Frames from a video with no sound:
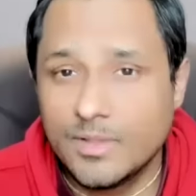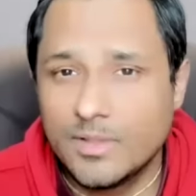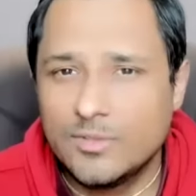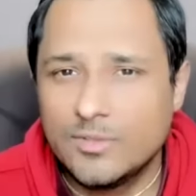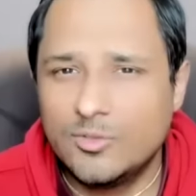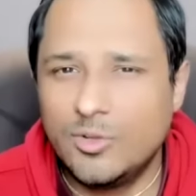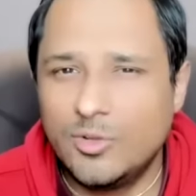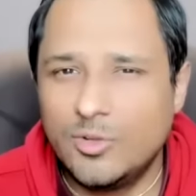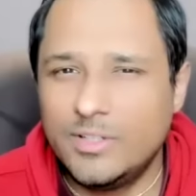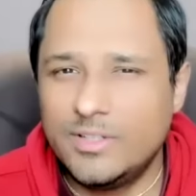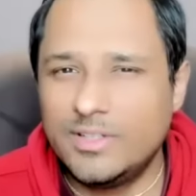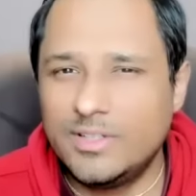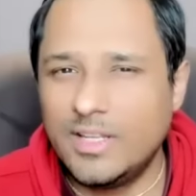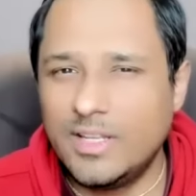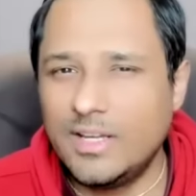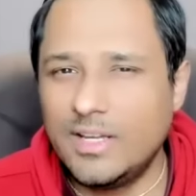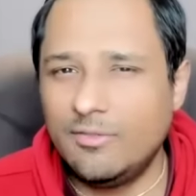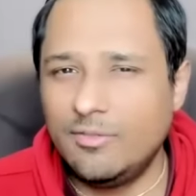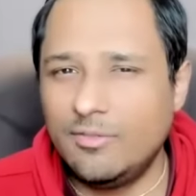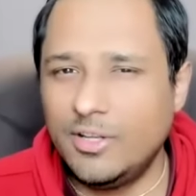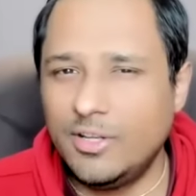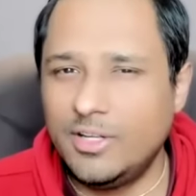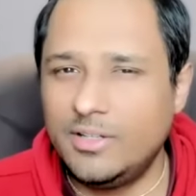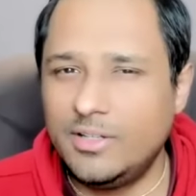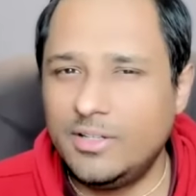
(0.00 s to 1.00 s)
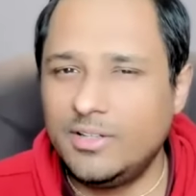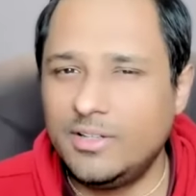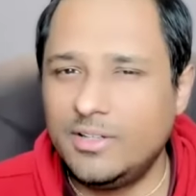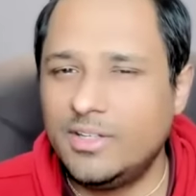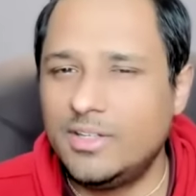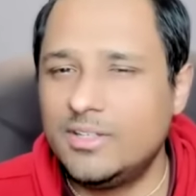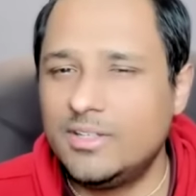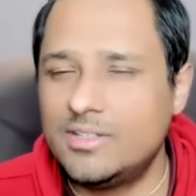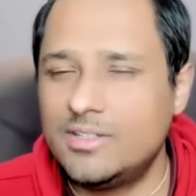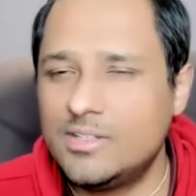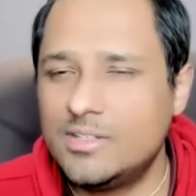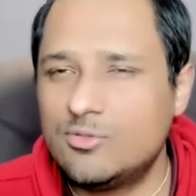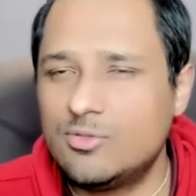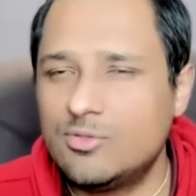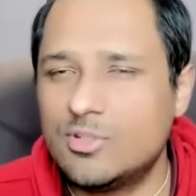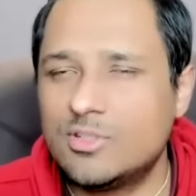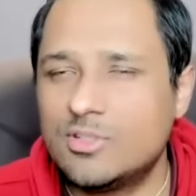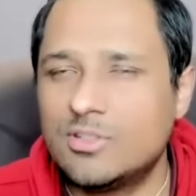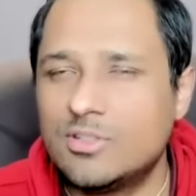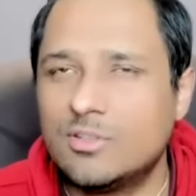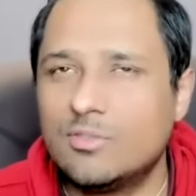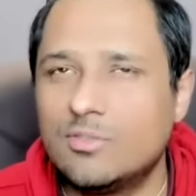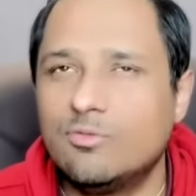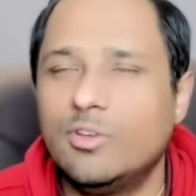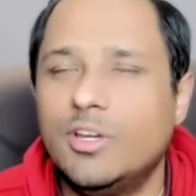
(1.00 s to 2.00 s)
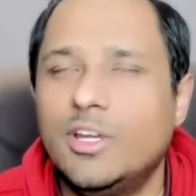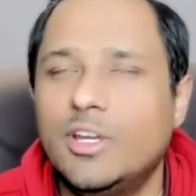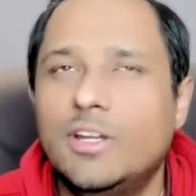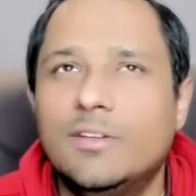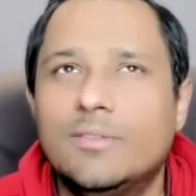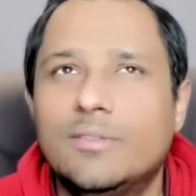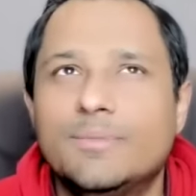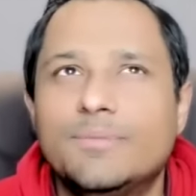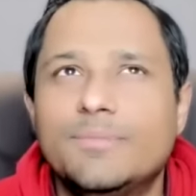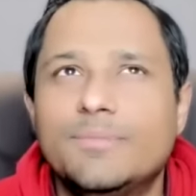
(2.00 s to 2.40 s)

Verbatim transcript: So it's like a very tricky situation where